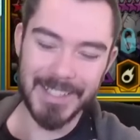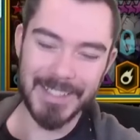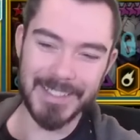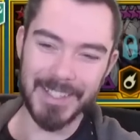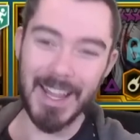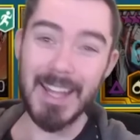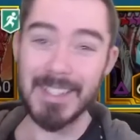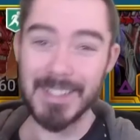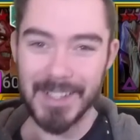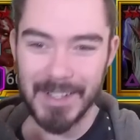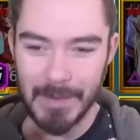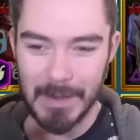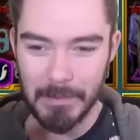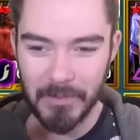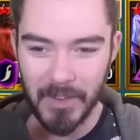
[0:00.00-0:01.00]
so that's
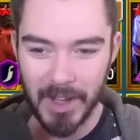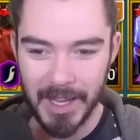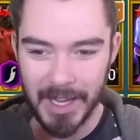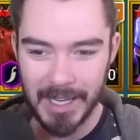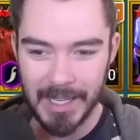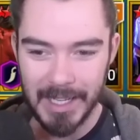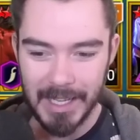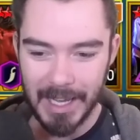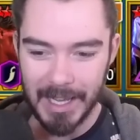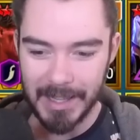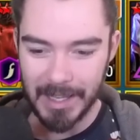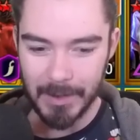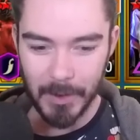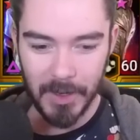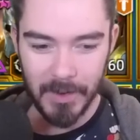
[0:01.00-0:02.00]
going to be fine. And
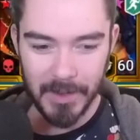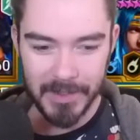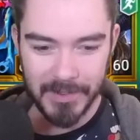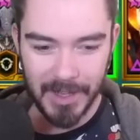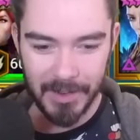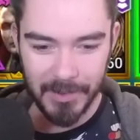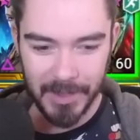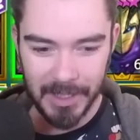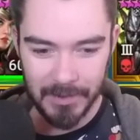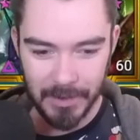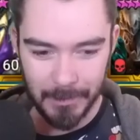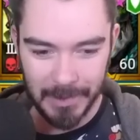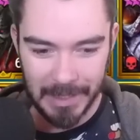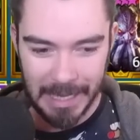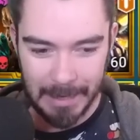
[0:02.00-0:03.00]
then, oh, I've got rid of
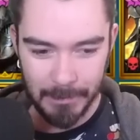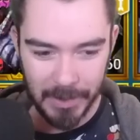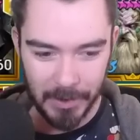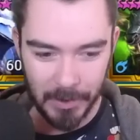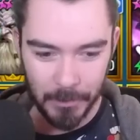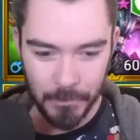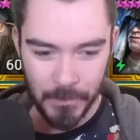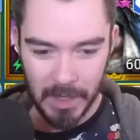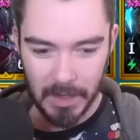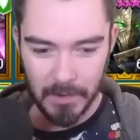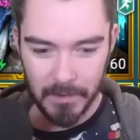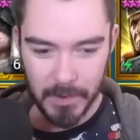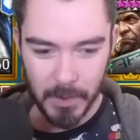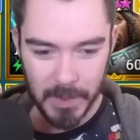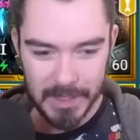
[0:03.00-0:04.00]
him. Genbo,
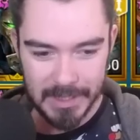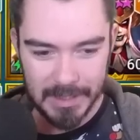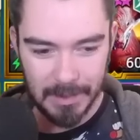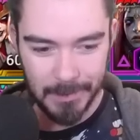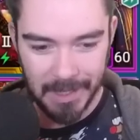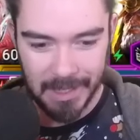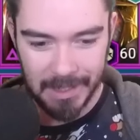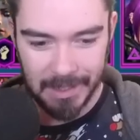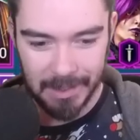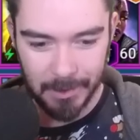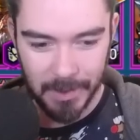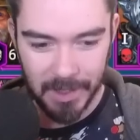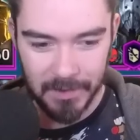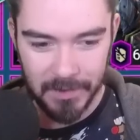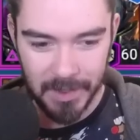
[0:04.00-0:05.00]
of course, coming in here.
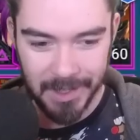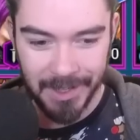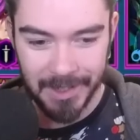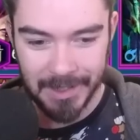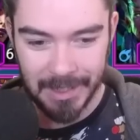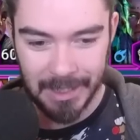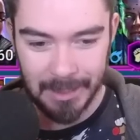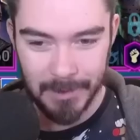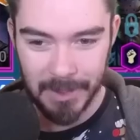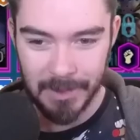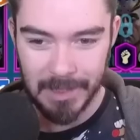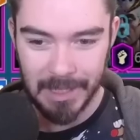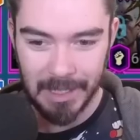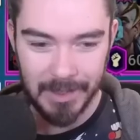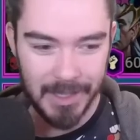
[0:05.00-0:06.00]
Where have you gone,
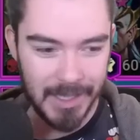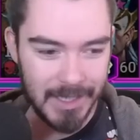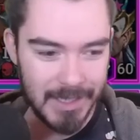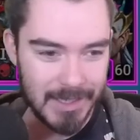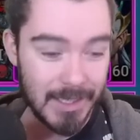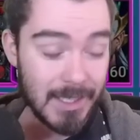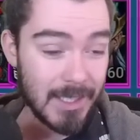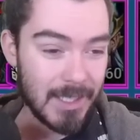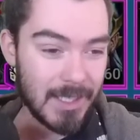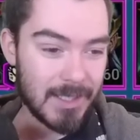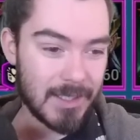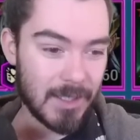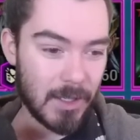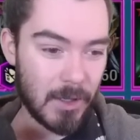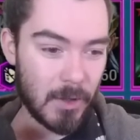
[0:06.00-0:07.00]
Genbo? There he is.
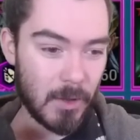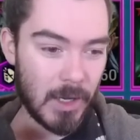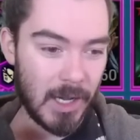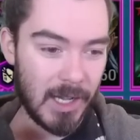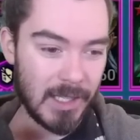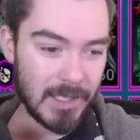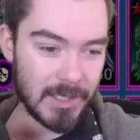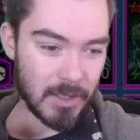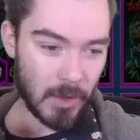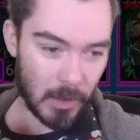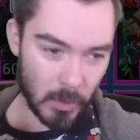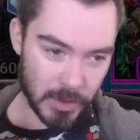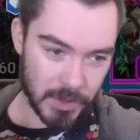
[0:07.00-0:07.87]
So uh, let's go in. We'll